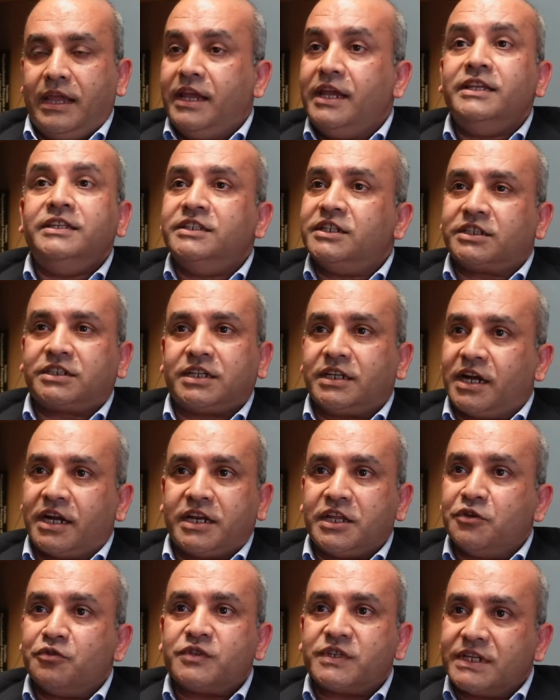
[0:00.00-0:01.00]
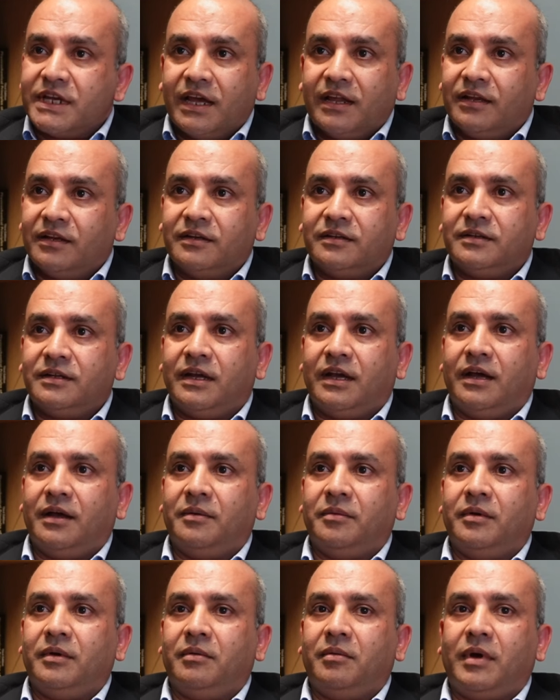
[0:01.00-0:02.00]
injection at UCL. Mm.
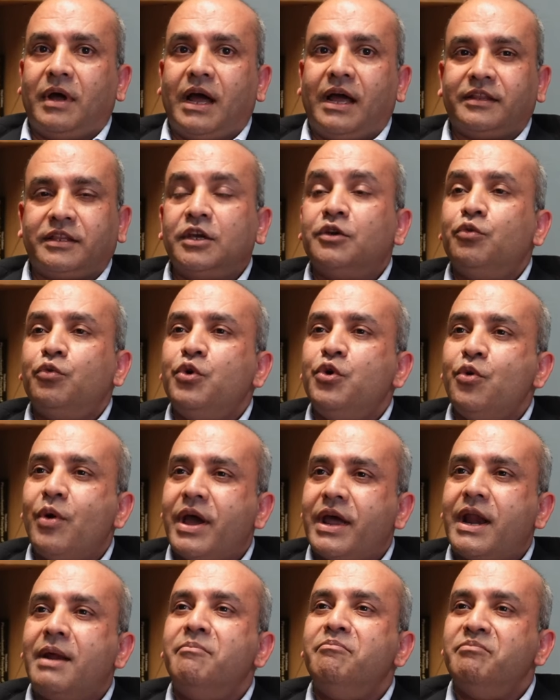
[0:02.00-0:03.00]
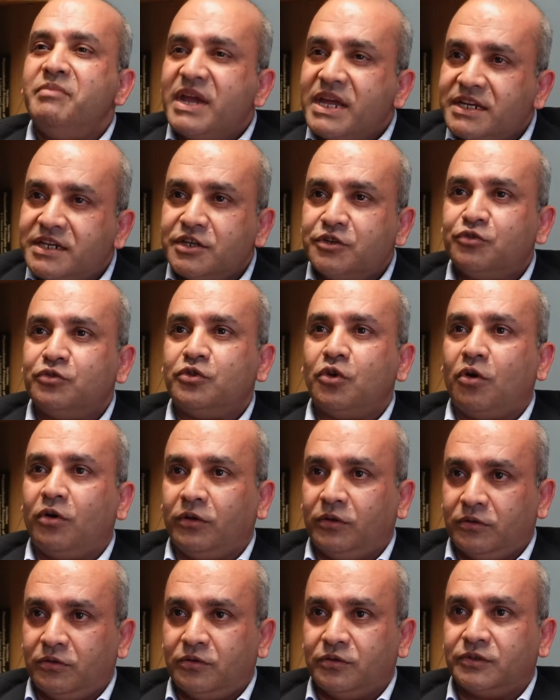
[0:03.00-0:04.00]
Uh, I think we were embedded with
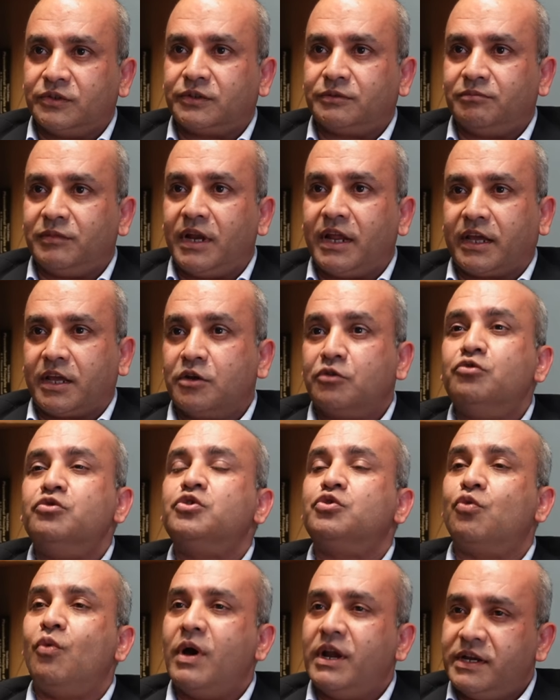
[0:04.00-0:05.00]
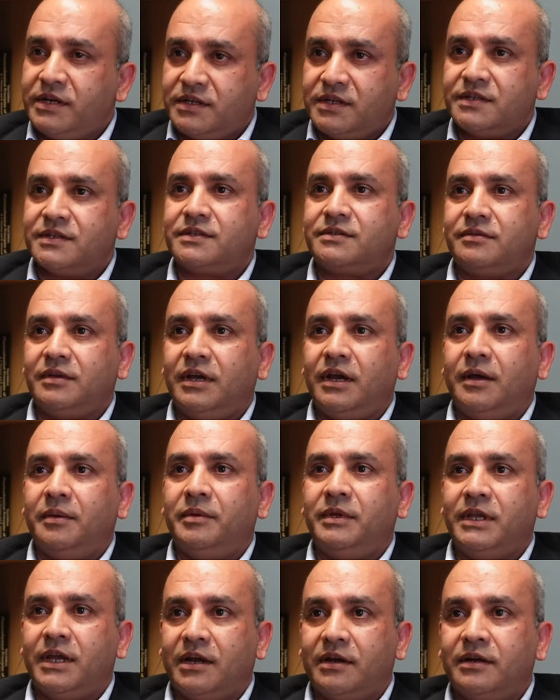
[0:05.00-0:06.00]
all those like a good qualities mm. uh,
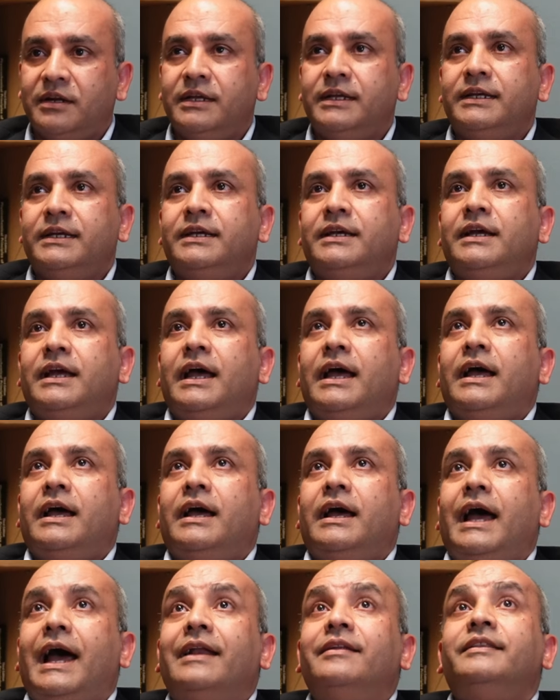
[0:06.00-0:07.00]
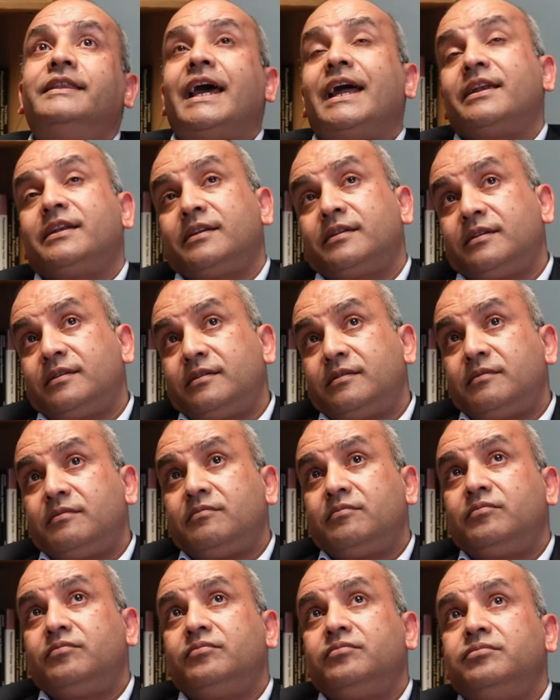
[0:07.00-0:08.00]
here, and that
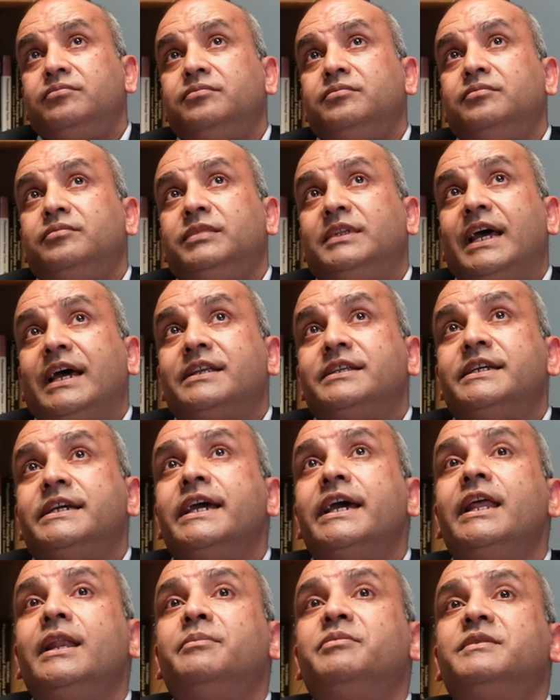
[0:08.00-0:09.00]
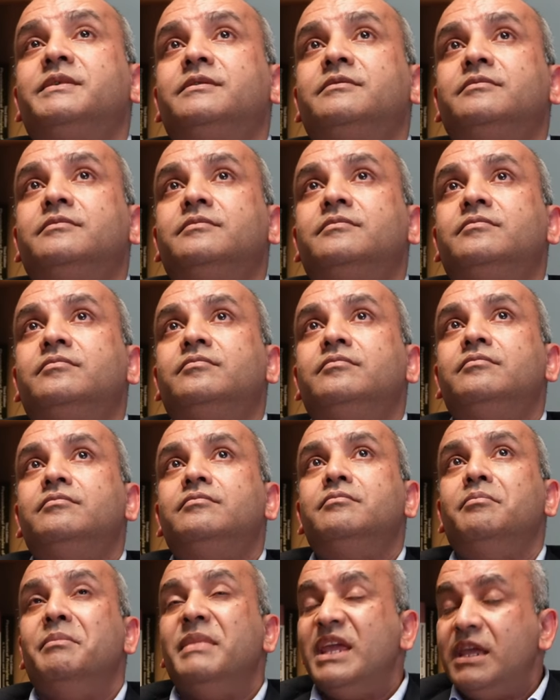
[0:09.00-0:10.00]
that helped
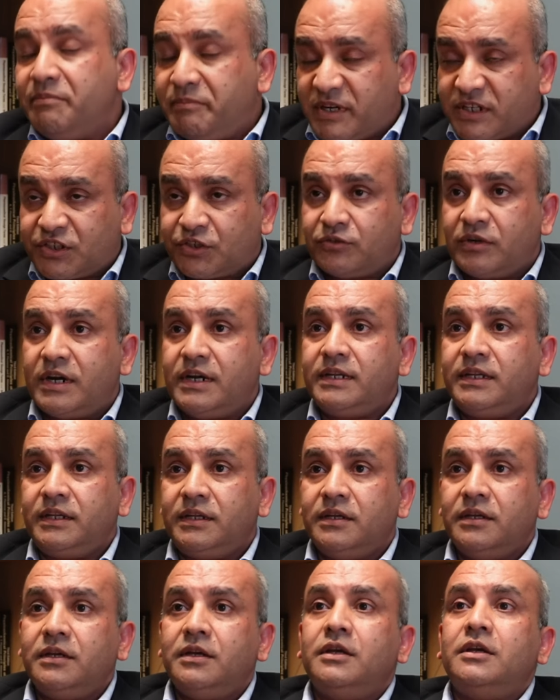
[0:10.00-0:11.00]
me personally